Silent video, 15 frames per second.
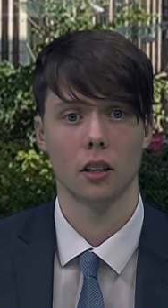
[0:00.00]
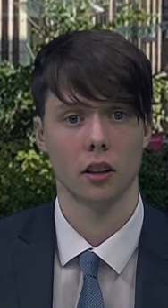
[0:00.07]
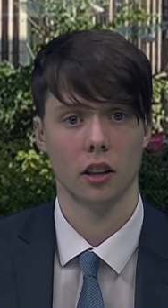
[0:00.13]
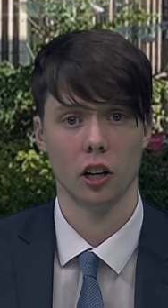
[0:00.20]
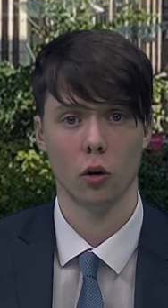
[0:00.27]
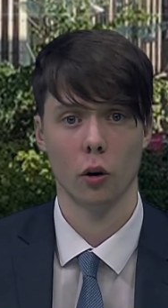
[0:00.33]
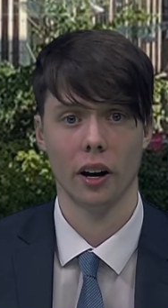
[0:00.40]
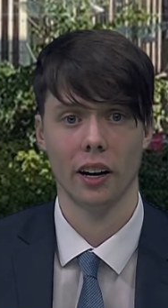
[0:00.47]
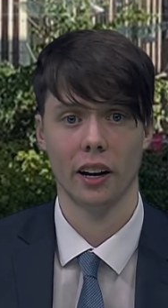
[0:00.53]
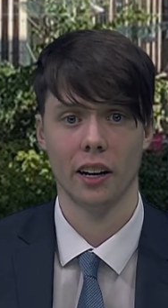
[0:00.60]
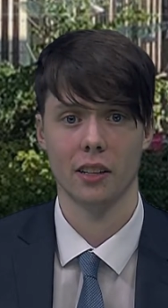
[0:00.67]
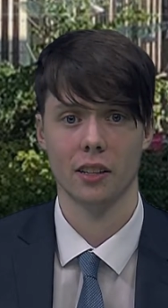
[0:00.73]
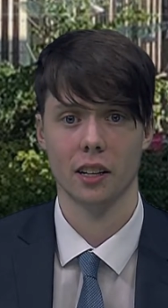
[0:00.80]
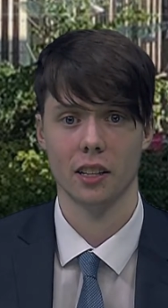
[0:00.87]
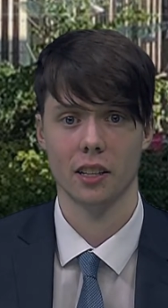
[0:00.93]
The
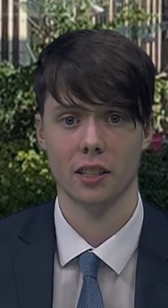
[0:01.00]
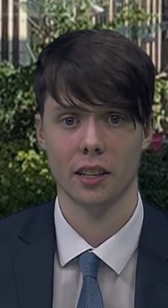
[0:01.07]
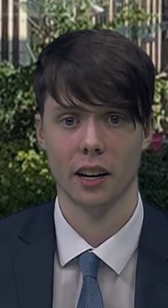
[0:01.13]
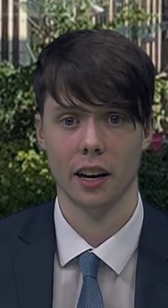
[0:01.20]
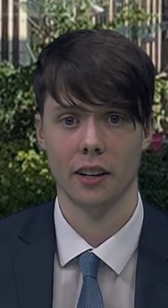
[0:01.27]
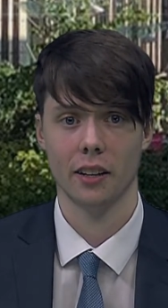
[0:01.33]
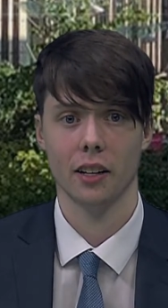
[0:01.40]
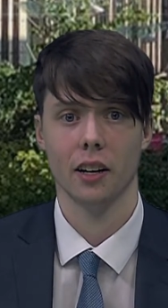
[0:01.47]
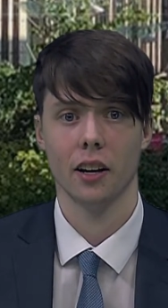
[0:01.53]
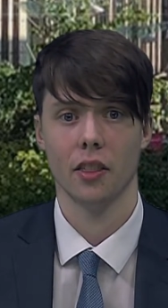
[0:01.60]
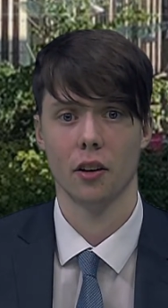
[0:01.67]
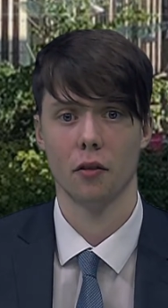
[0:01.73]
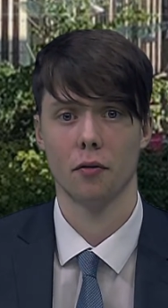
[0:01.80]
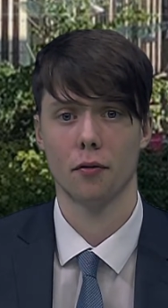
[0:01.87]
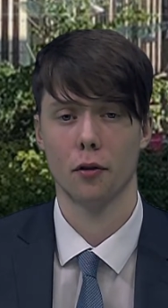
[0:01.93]
ONS has said
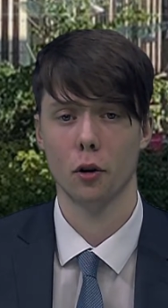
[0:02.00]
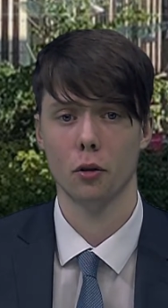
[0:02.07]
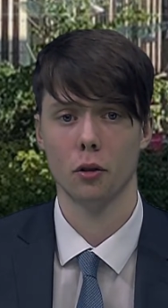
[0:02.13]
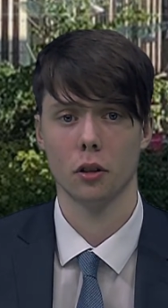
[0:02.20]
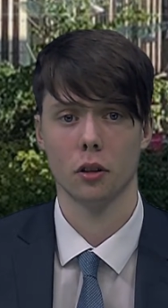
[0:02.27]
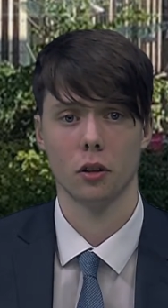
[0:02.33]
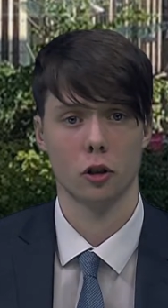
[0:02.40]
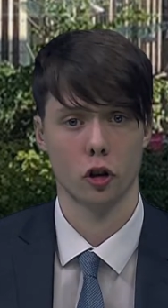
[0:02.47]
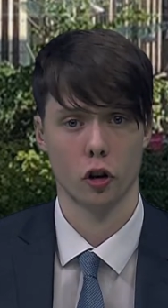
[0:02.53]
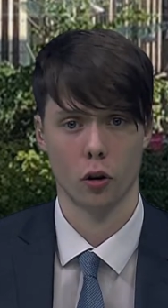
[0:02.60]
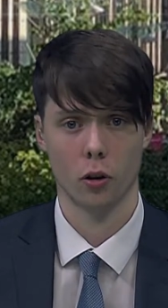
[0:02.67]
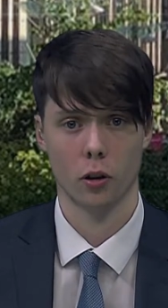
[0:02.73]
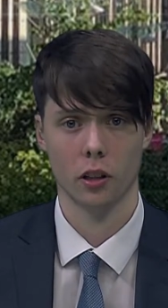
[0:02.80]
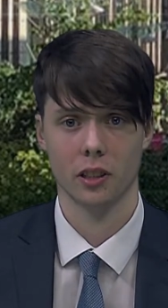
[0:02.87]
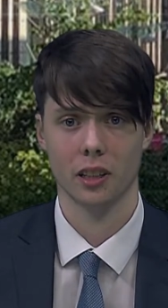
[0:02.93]
that fruit,
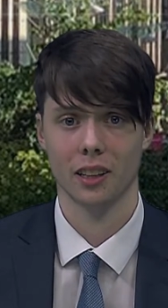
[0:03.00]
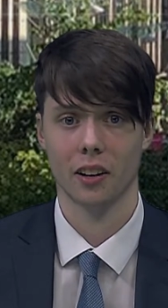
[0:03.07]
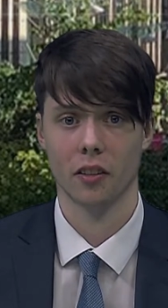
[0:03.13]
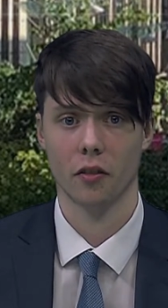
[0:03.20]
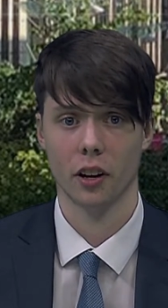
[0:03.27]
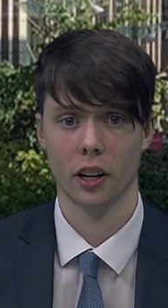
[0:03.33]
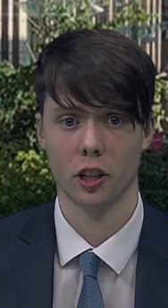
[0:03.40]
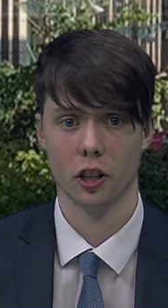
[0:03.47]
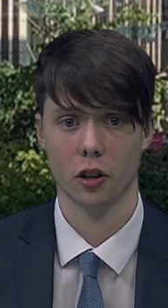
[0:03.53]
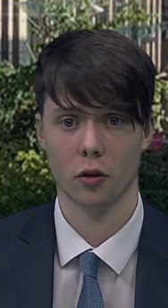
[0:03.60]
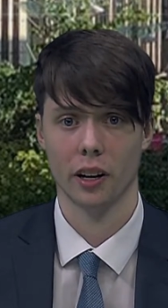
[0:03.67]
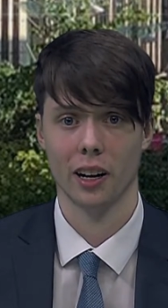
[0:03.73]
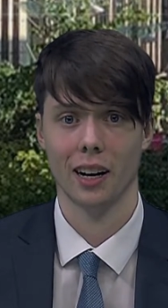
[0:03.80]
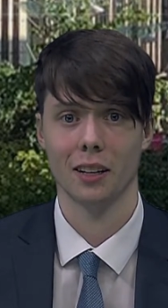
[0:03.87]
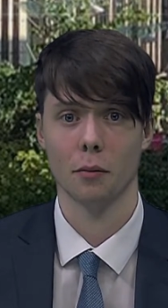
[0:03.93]
chocolate and
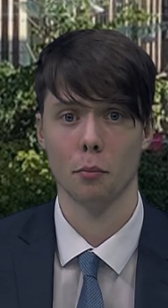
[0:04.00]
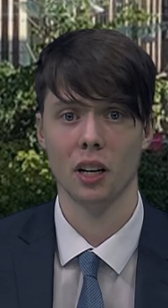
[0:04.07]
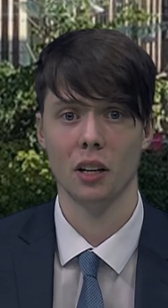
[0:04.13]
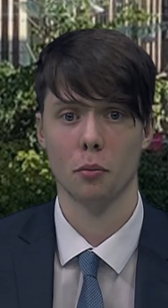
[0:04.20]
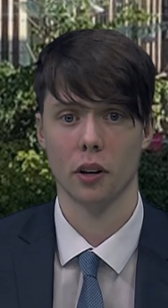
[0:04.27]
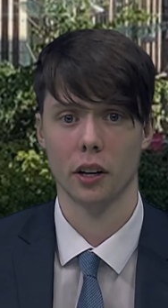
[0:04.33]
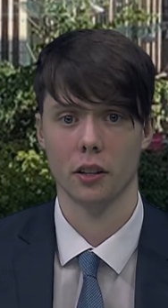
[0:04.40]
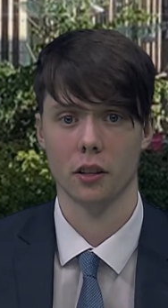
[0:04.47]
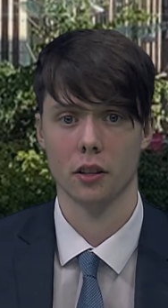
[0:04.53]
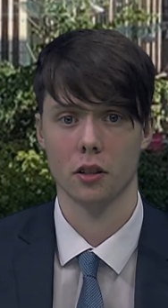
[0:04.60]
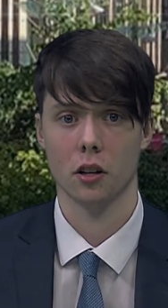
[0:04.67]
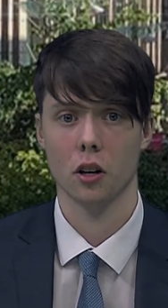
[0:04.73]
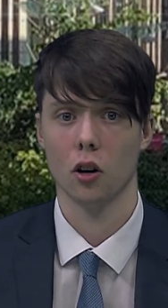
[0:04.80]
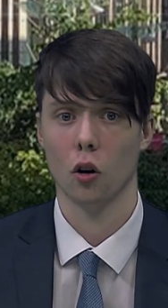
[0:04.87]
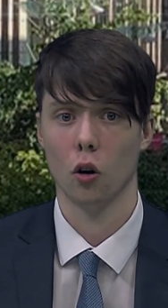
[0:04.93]
confectionery and meat prices
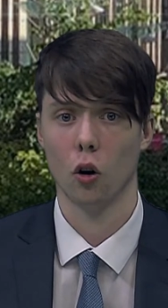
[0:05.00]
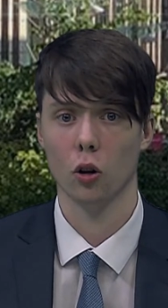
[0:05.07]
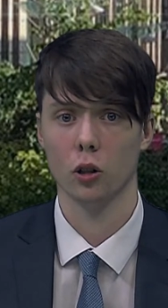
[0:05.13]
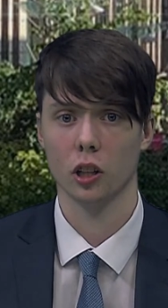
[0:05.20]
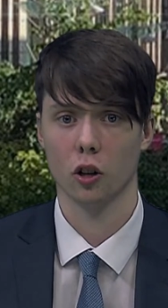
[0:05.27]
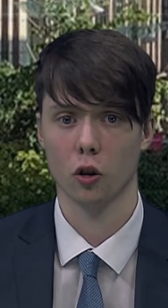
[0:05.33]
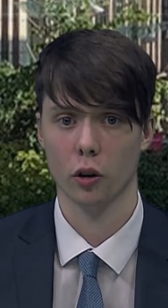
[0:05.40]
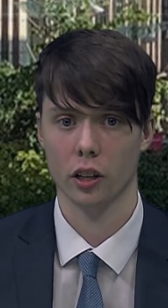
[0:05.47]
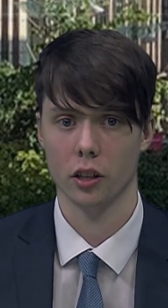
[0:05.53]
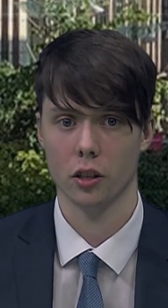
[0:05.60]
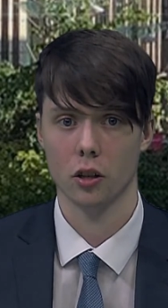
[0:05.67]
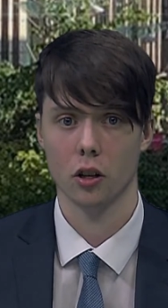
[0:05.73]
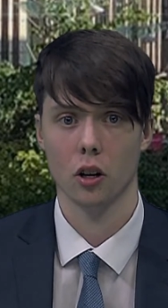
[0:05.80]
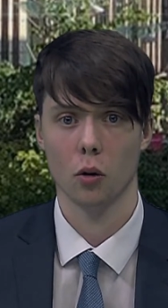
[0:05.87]
all increased,